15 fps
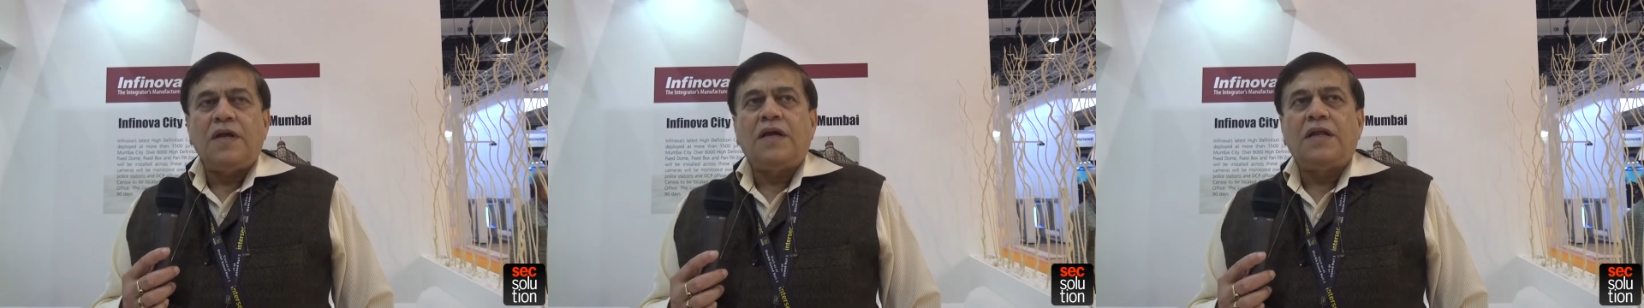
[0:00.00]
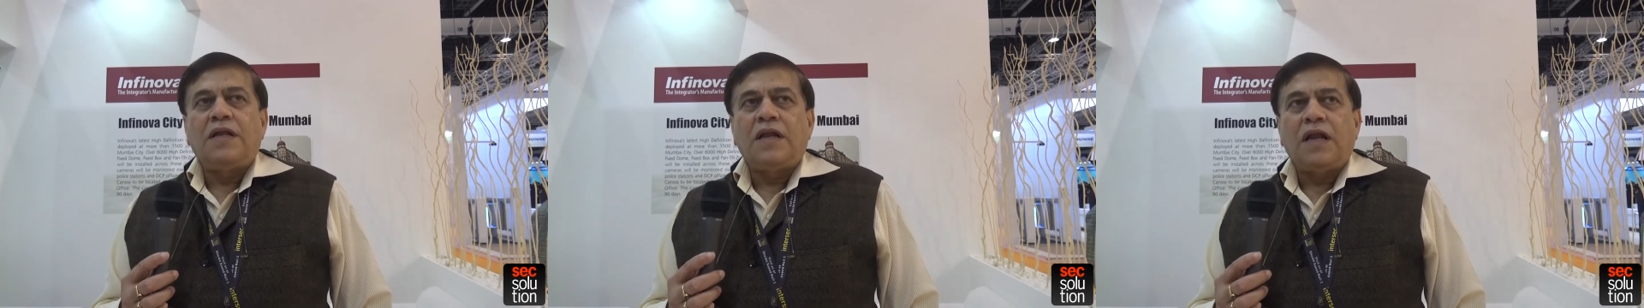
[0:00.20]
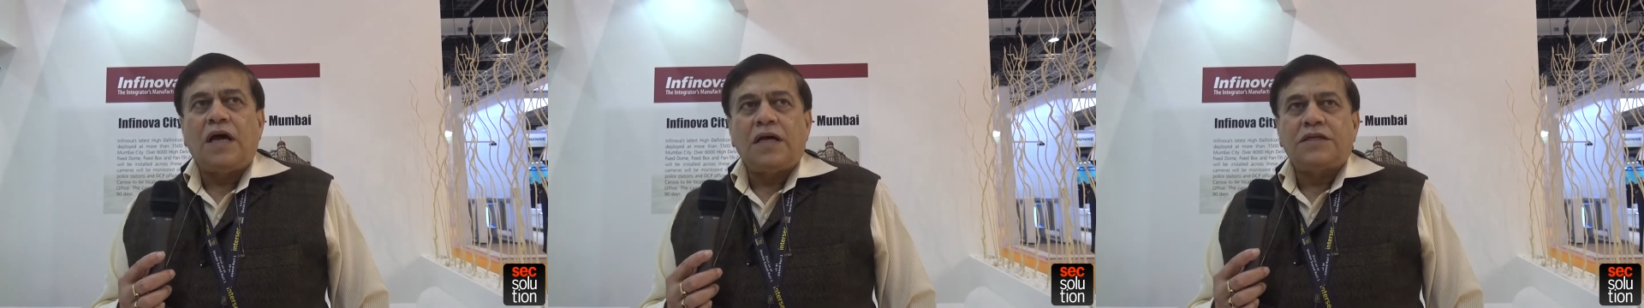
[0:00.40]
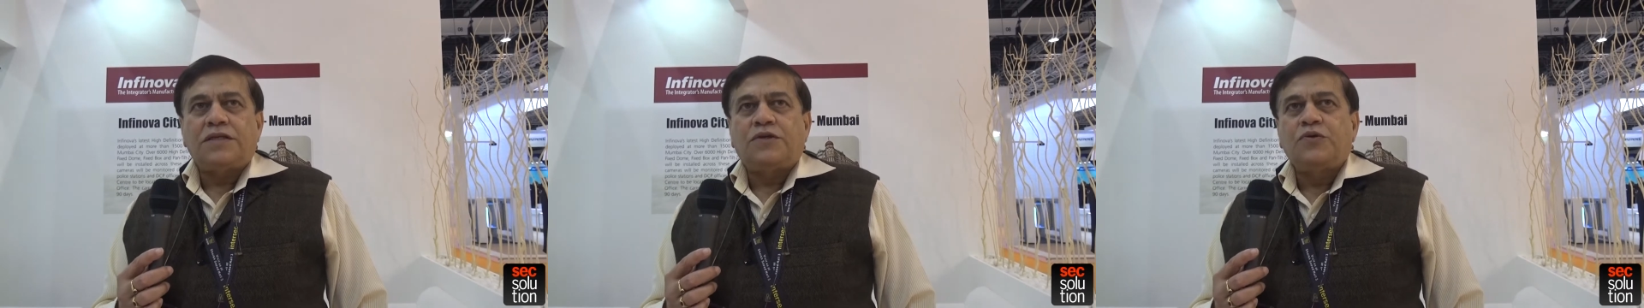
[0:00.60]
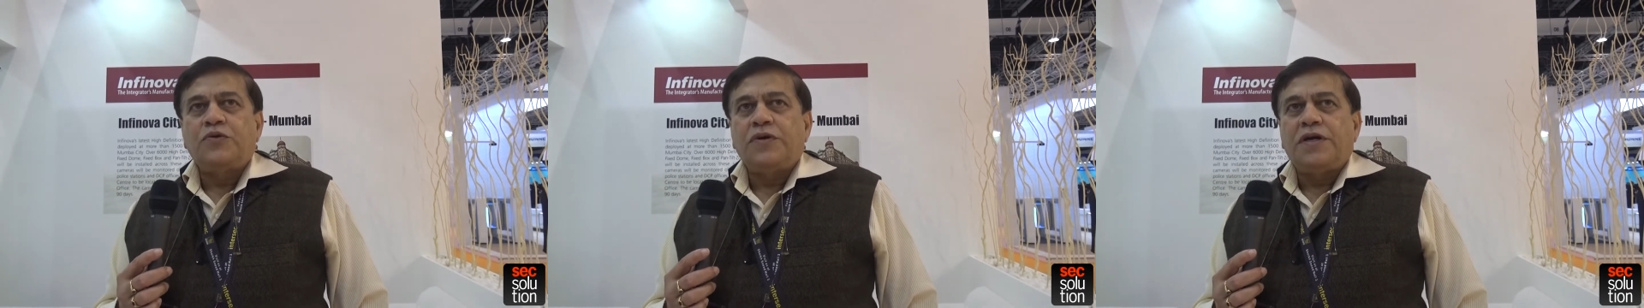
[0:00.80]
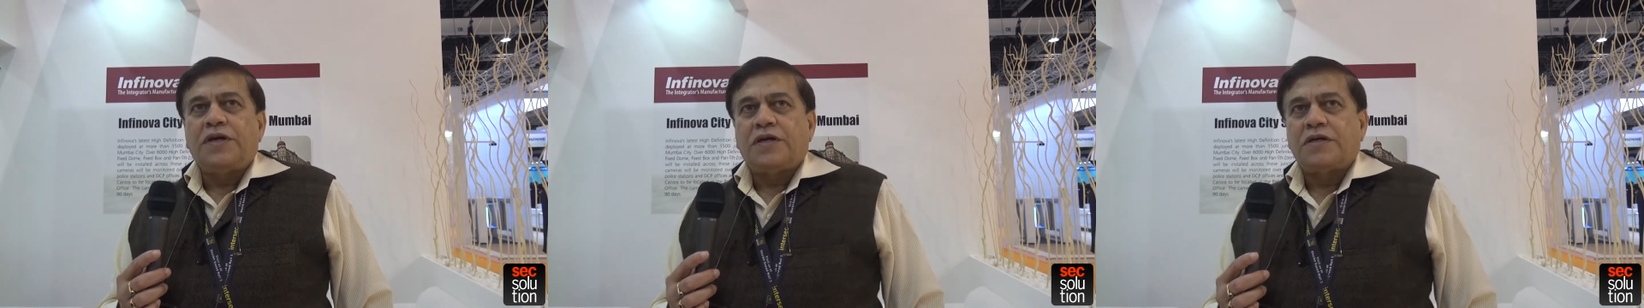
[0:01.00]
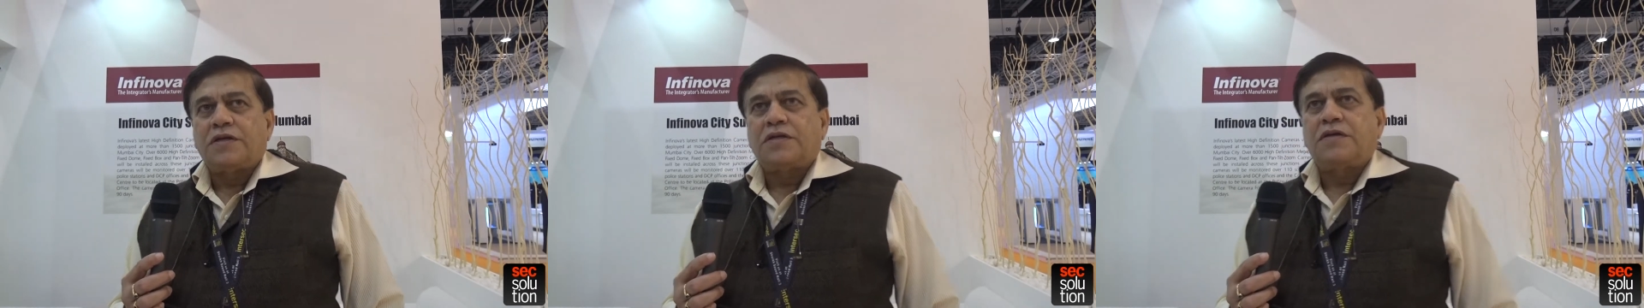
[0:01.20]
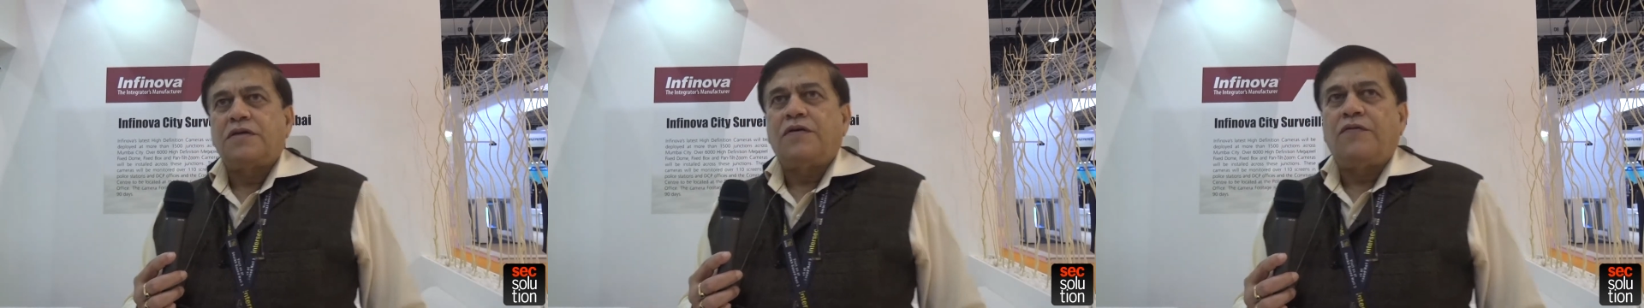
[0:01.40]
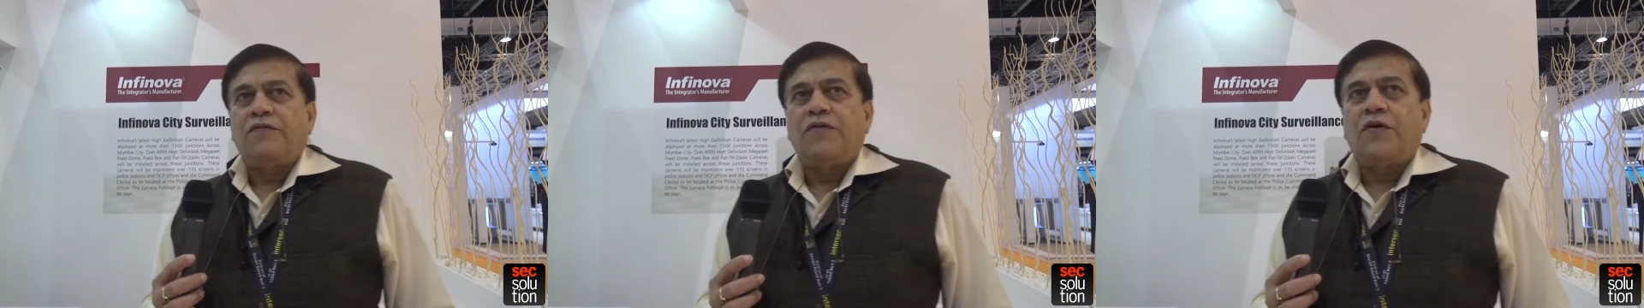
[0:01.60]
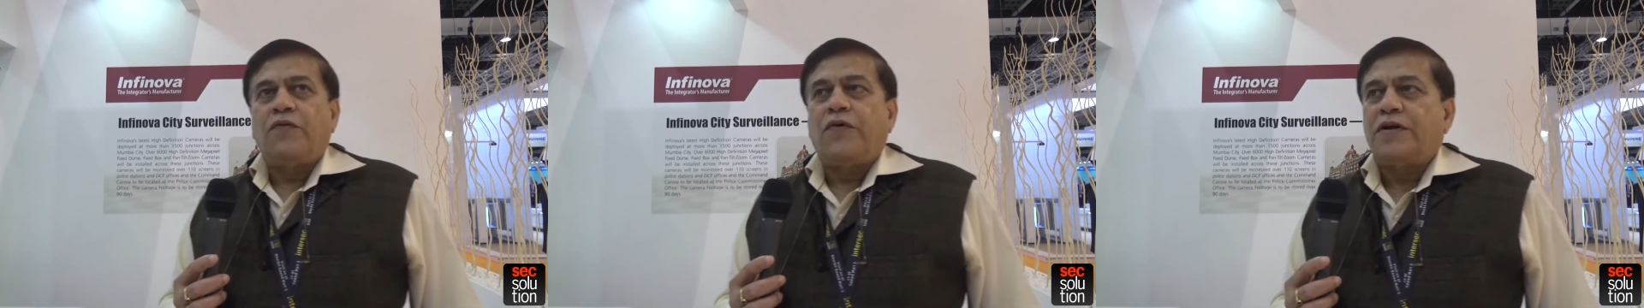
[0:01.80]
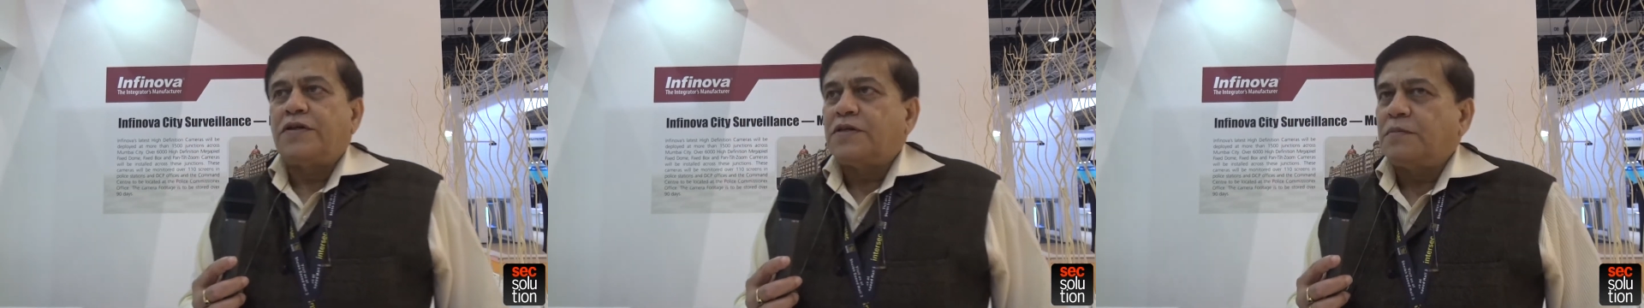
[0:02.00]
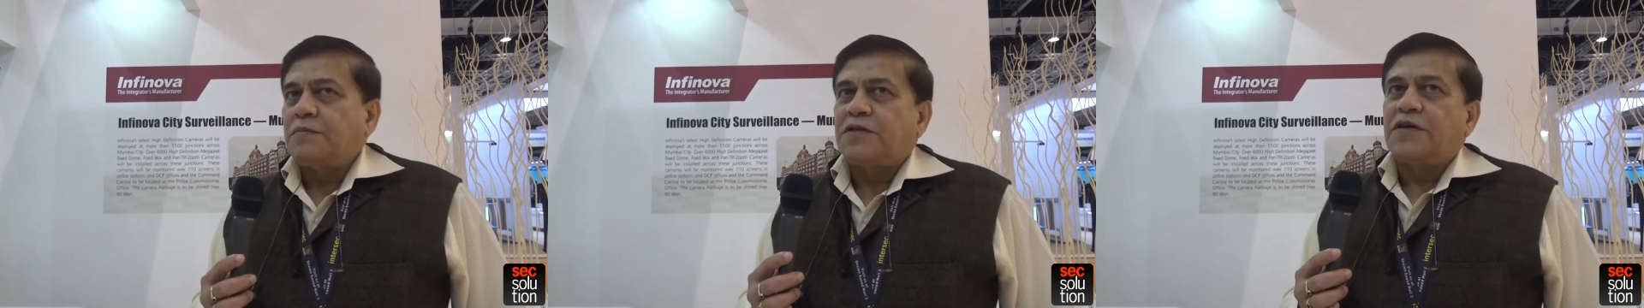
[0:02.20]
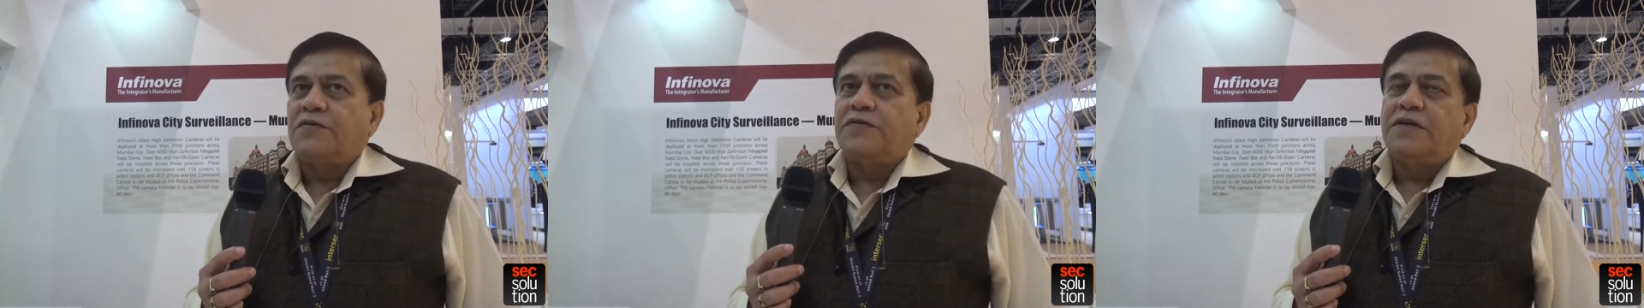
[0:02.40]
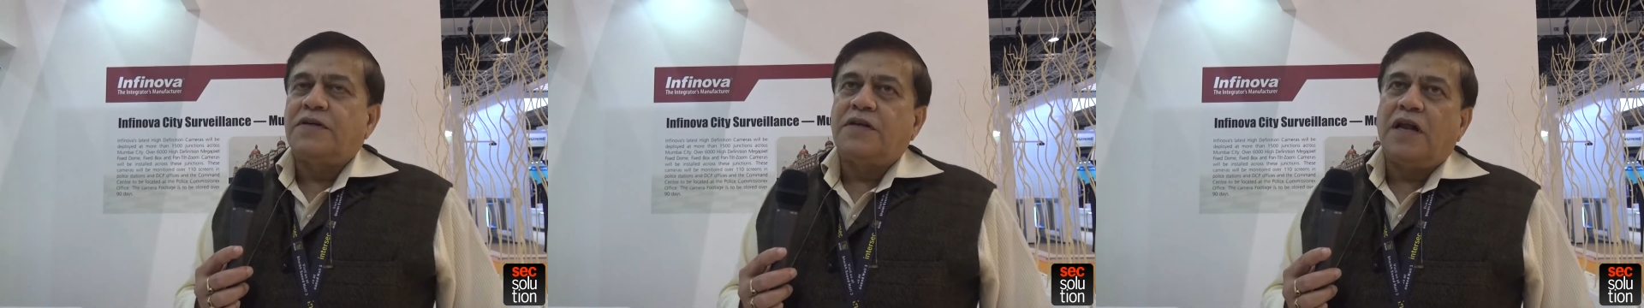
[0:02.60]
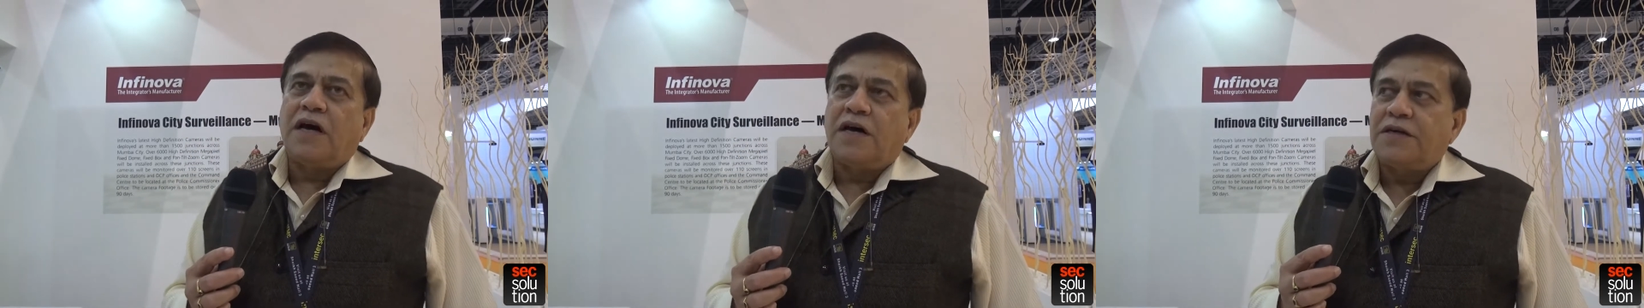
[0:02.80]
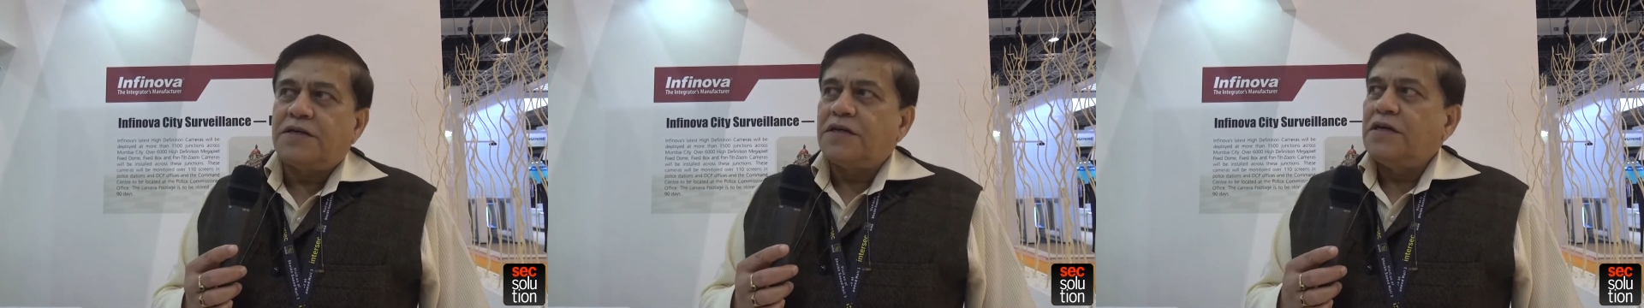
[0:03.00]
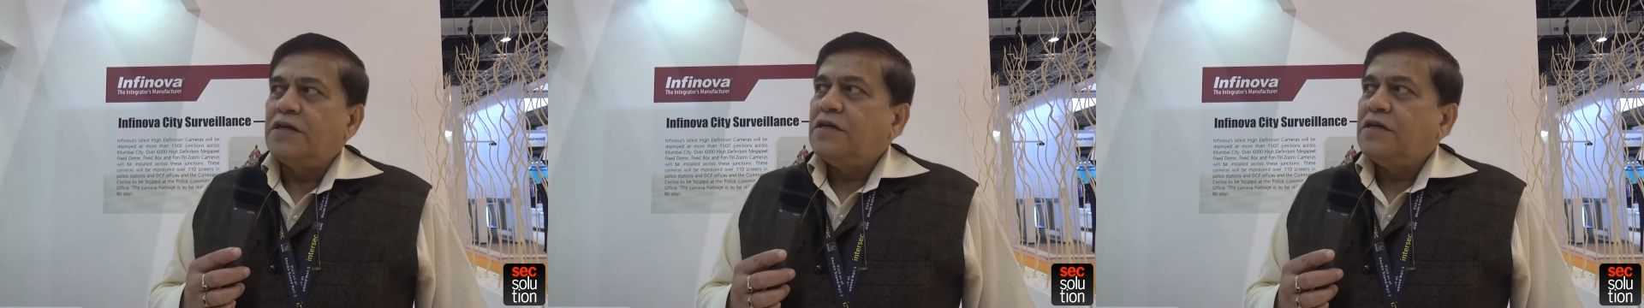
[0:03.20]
in the last 2 years, we have won some several large